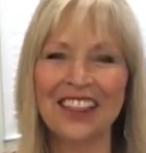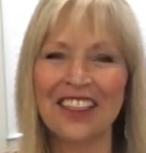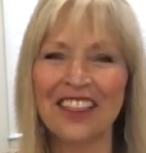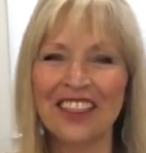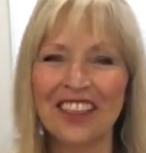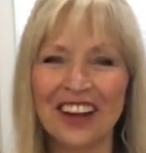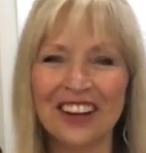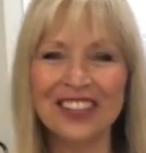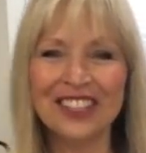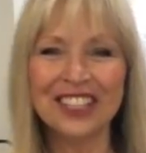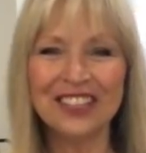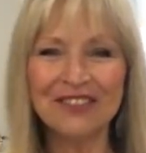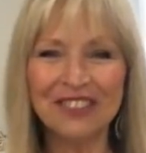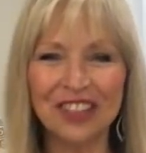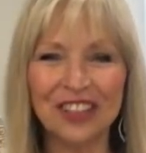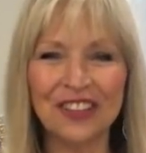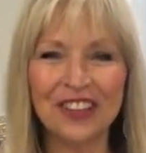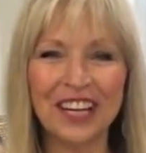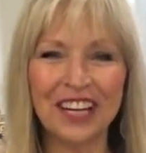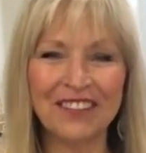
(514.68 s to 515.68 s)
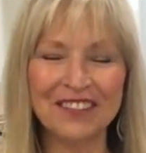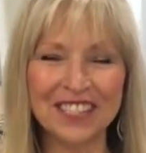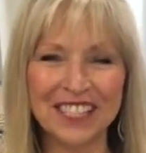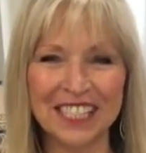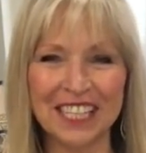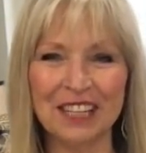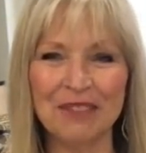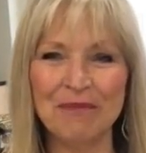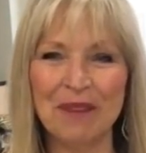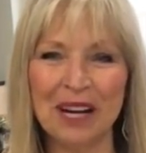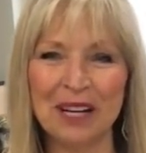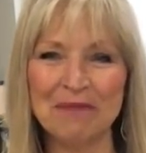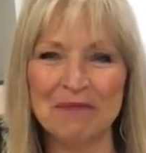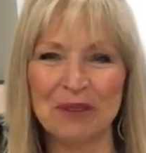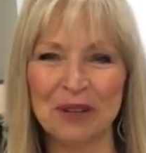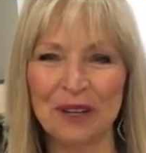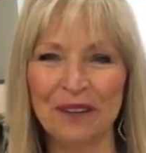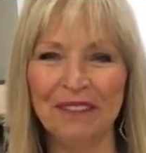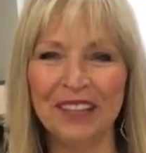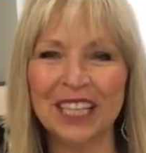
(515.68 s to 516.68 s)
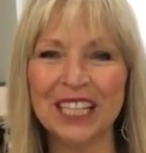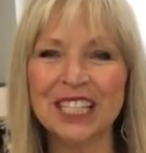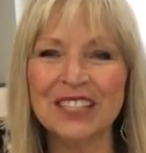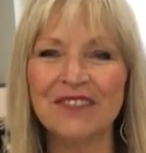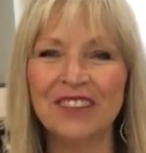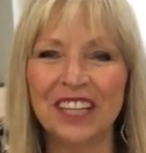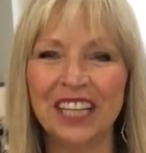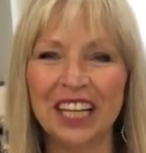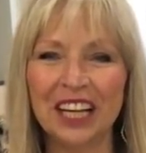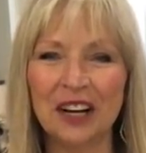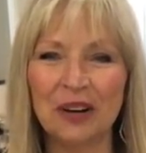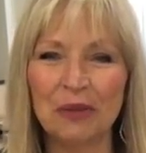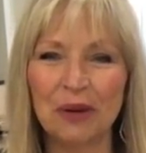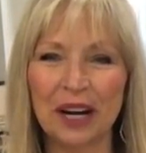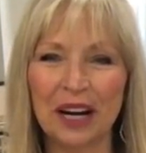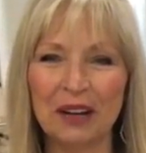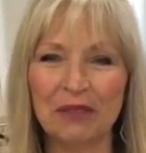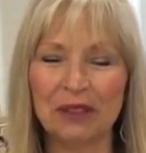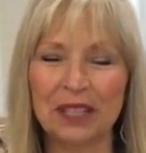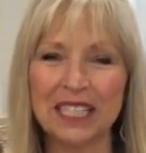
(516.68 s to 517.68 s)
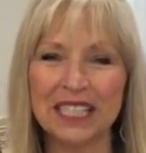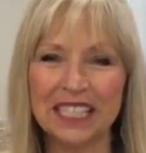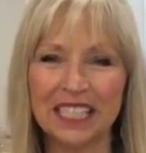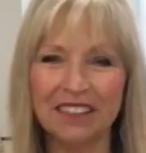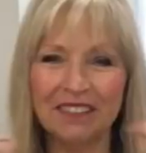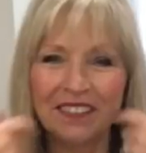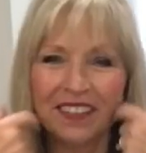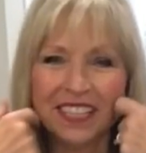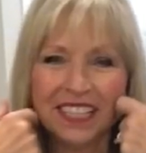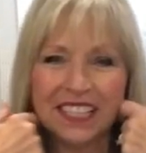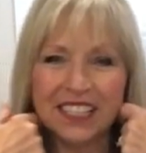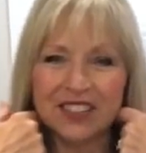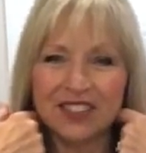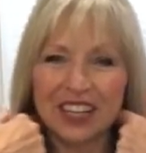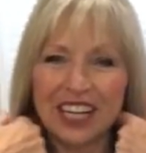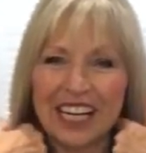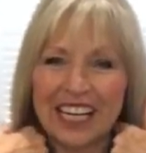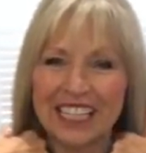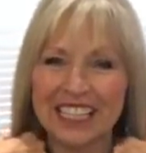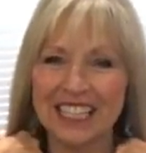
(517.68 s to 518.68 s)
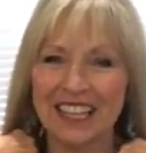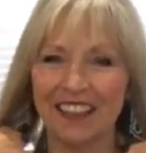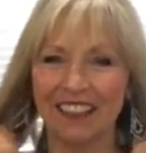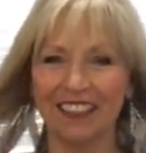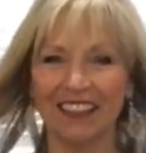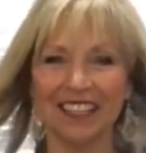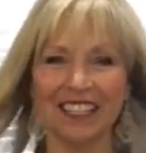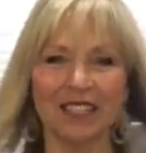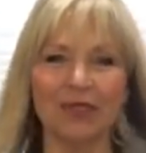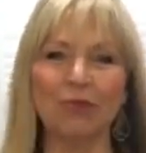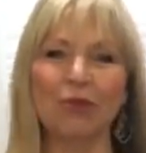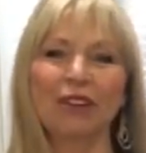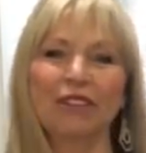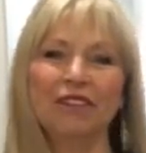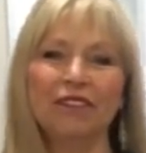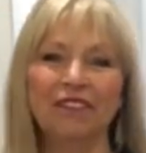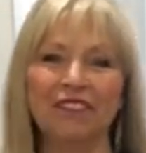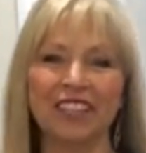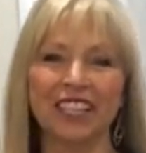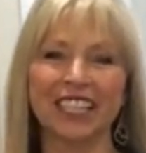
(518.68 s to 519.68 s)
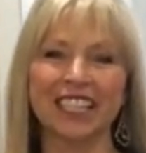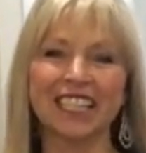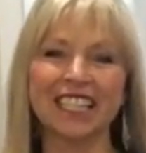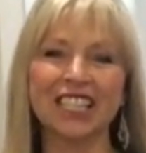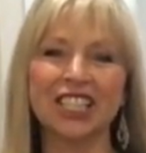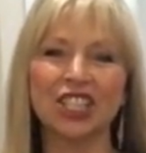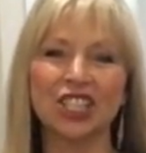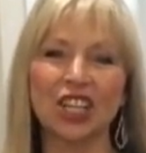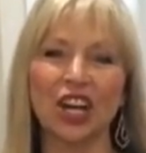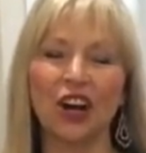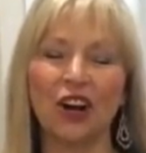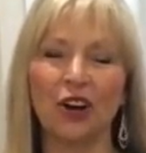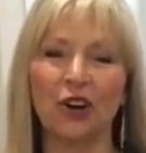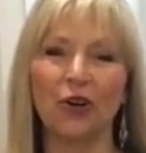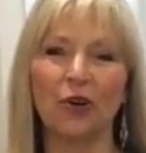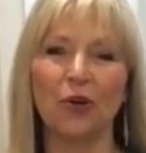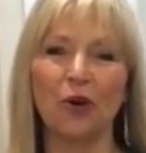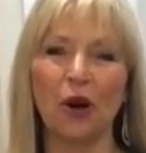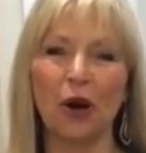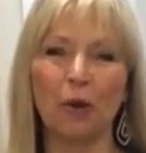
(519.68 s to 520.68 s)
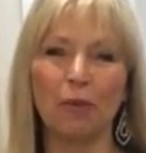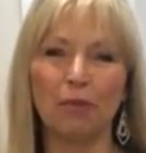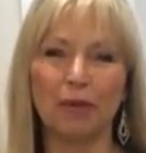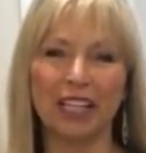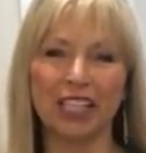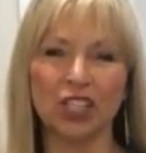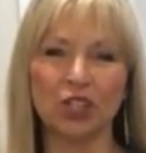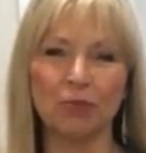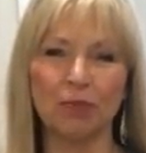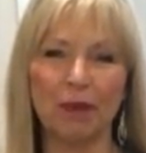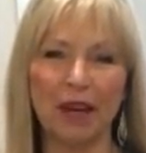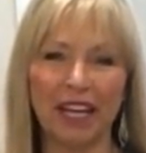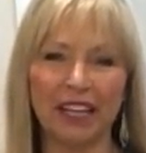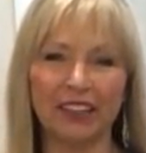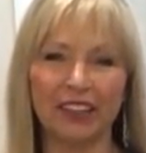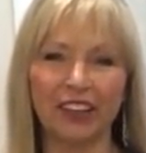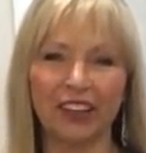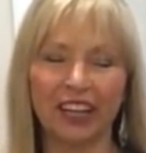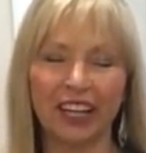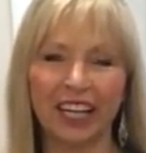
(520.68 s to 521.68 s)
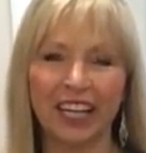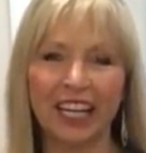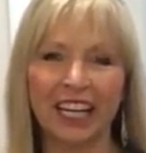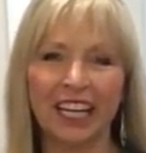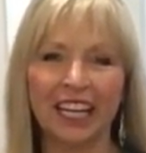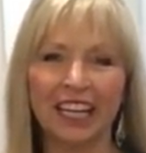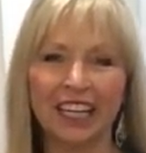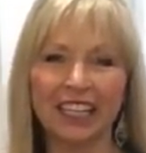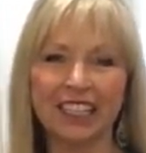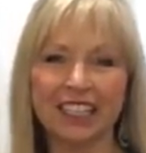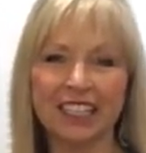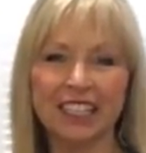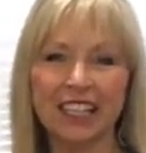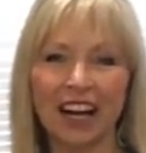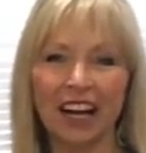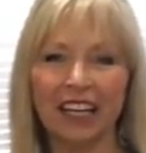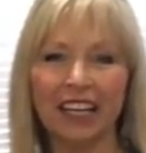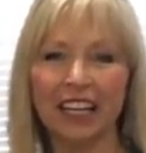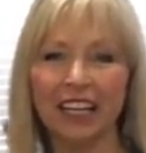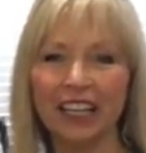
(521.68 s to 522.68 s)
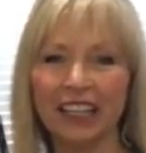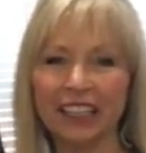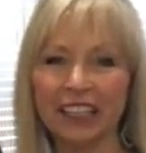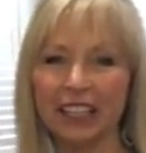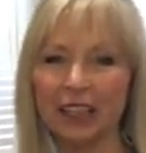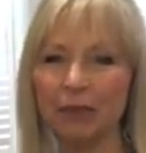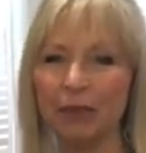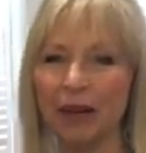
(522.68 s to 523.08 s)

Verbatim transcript: those of you that have seen my previous video where I received this dress, this one fits so much better. It's not hugging